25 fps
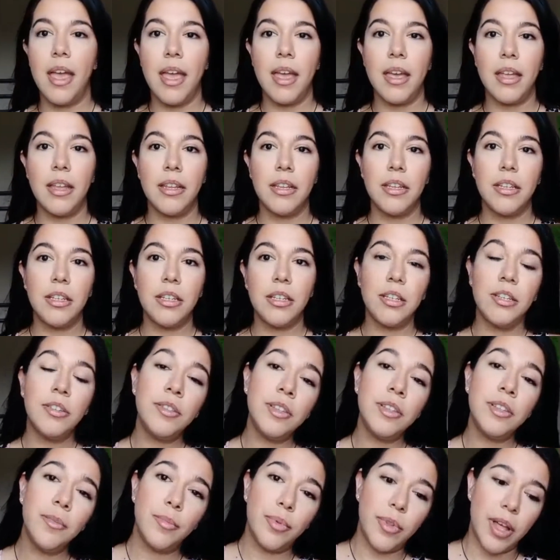And
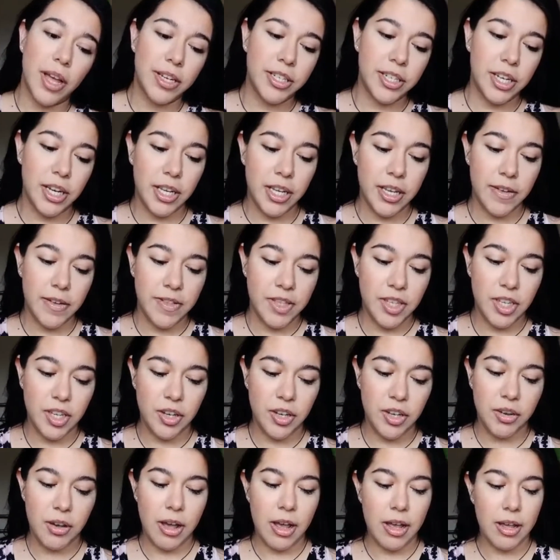using blush, it gives
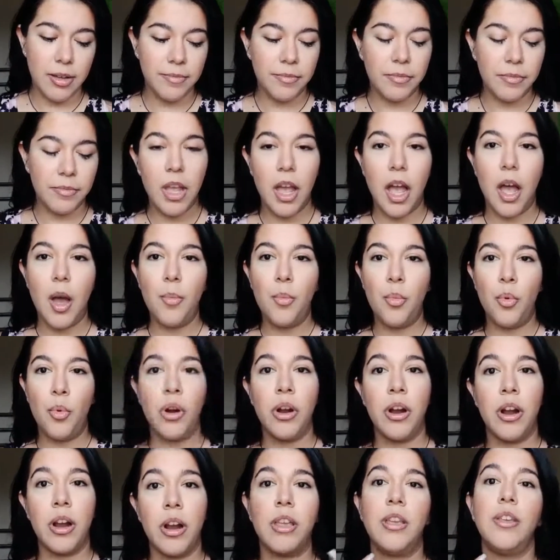you a
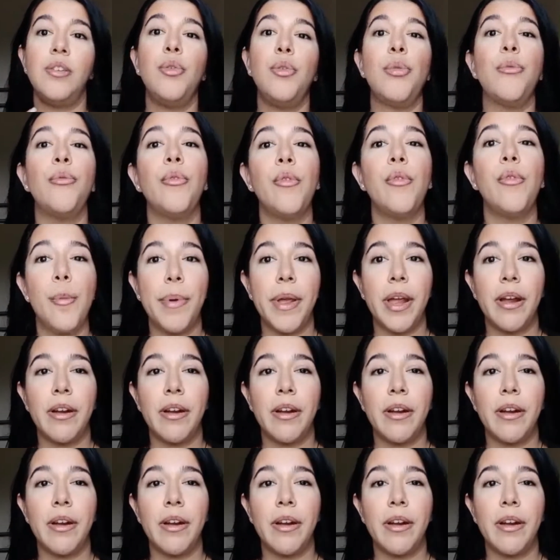more youthful